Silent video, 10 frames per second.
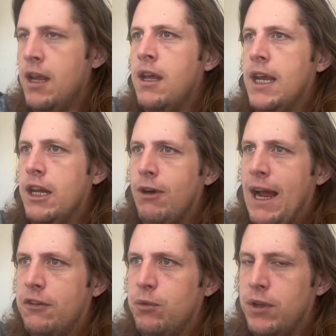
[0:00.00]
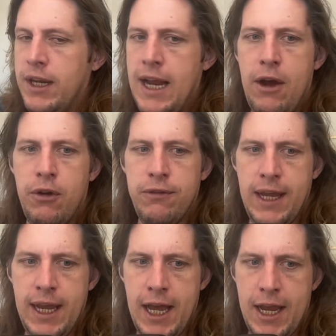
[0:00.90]
interacts with it? How
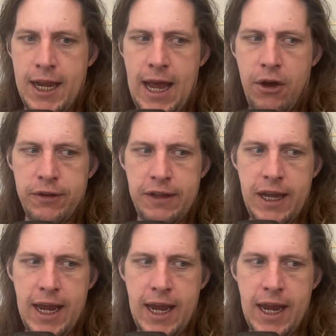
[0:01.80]
has AI